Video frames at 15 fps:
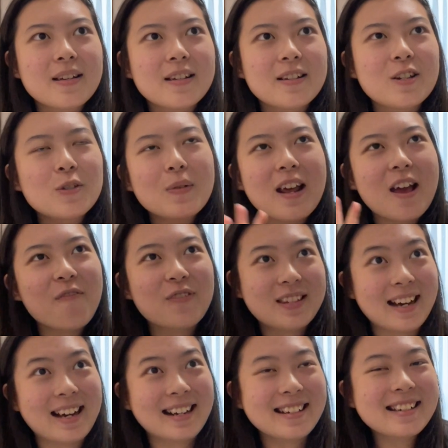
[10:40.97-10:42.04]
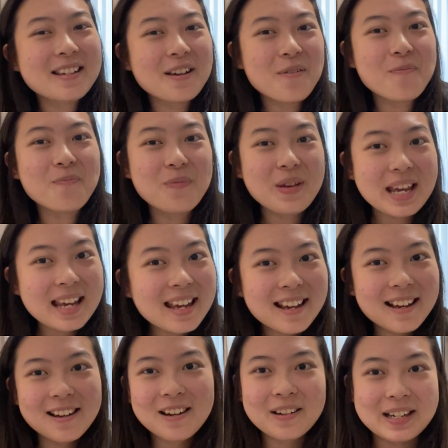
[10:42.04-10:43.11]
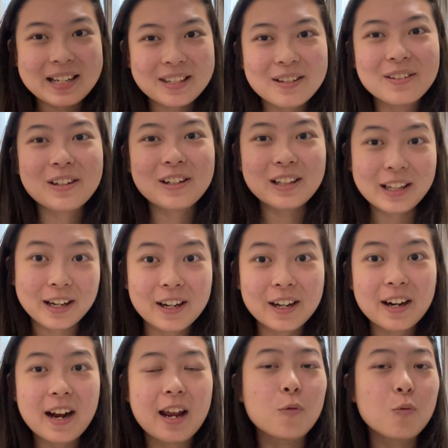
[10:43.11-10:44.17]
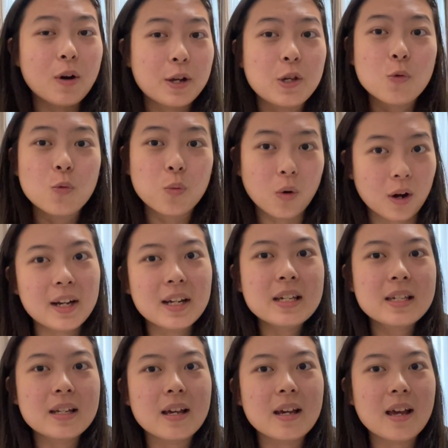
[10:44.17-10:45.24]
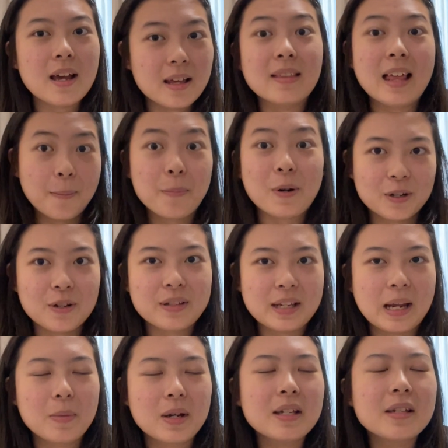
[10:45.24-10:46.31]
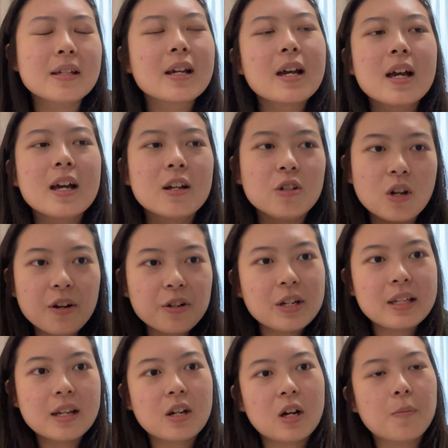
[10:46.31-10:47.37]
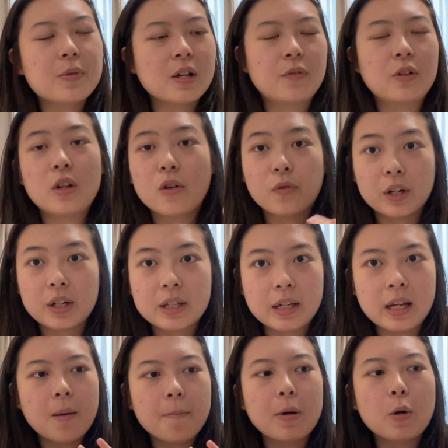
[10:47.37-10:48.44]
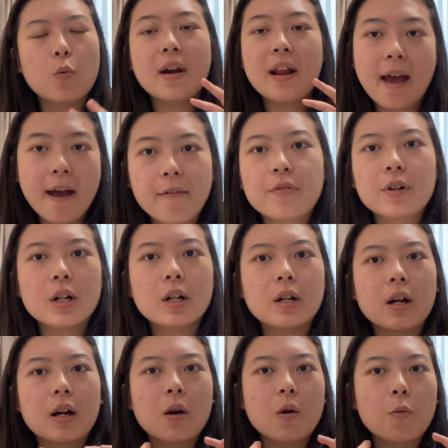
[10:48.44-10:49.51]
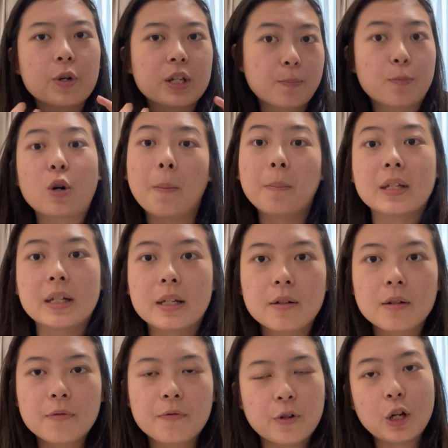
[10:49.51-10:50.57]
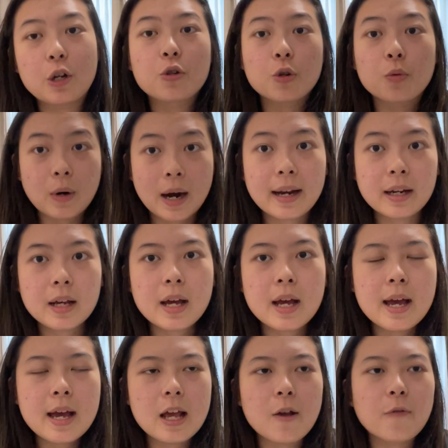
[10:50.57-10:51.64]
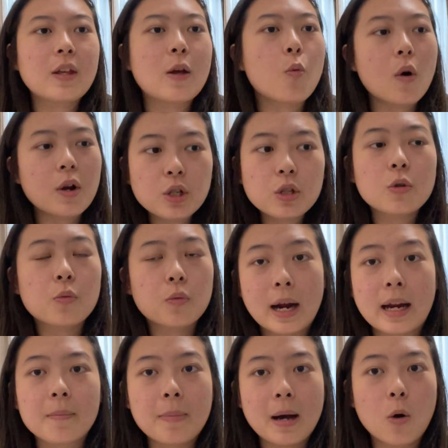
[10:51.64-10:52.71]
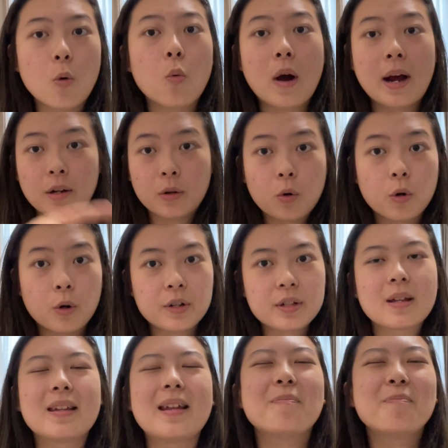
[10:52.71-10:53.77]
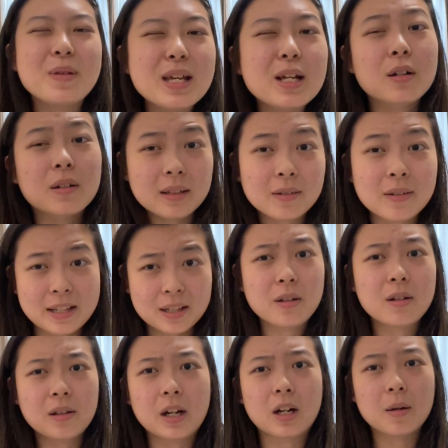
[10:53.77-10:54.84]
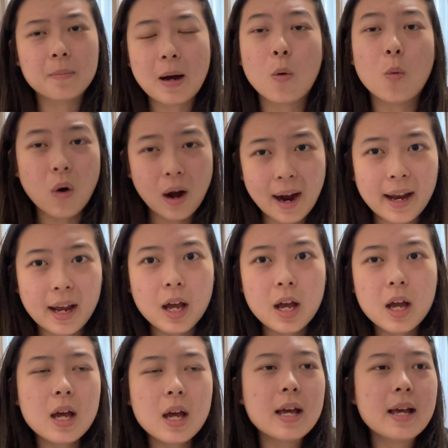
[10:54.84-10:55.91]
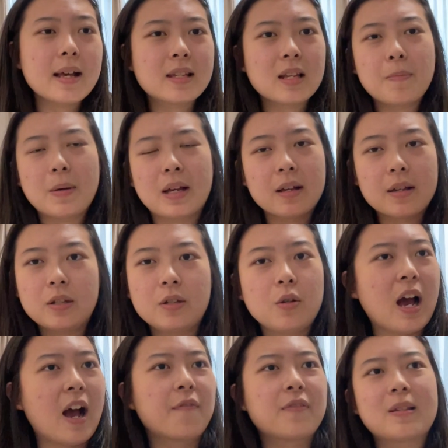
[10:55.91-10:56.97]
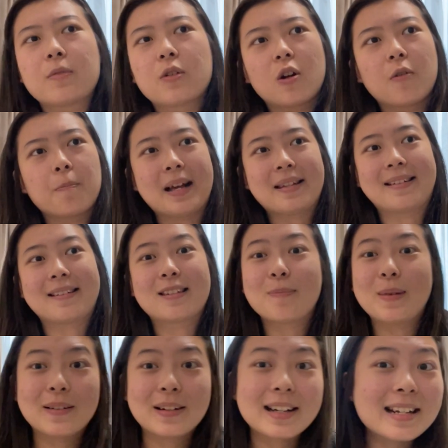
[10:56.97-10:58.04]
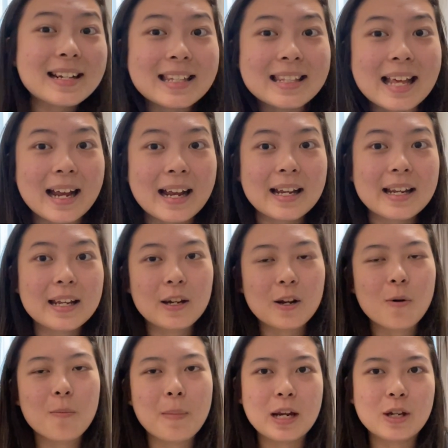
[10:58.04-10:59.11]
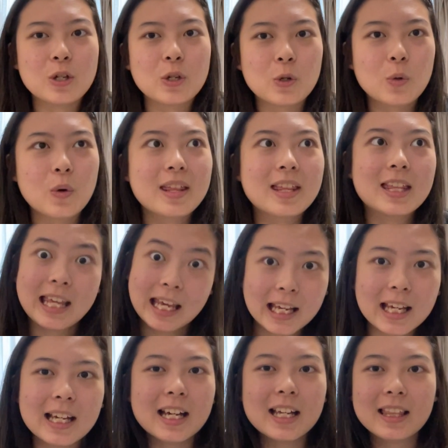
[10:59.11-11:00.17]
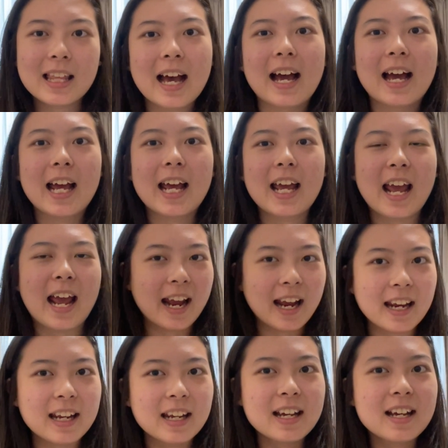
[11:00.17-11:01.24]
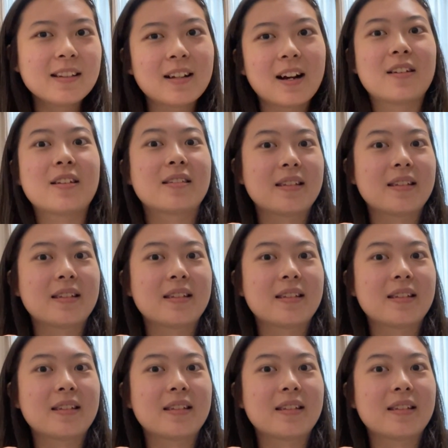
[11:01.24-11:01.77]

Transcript: Just want to emphasize, be crystal clear in what you want in that personal statement, not just in terms of the university, but whatever was prompted for you to write. If they want you to write about why the course, then be crystal clear about why. Is it because you have some sort of past experience that, you know, made you think that, hey, there's this